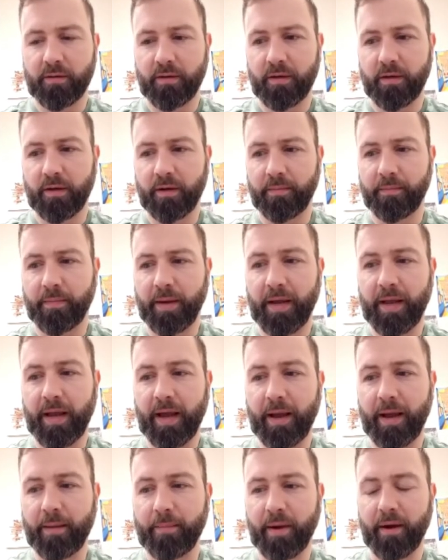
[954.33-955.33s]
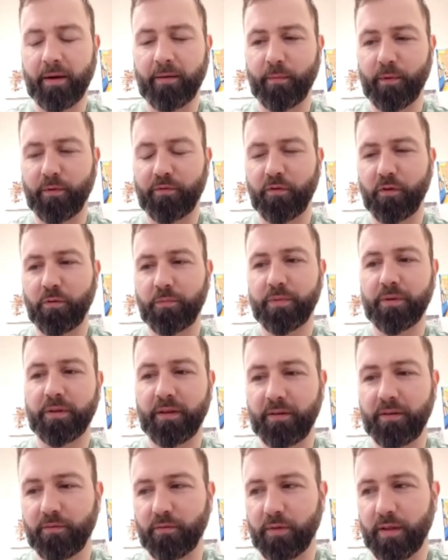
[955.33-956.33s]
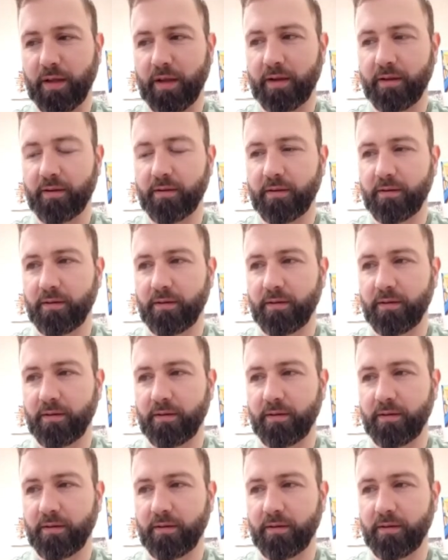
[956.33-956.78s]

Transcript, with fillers: um, I, I'm I'm a firm believer that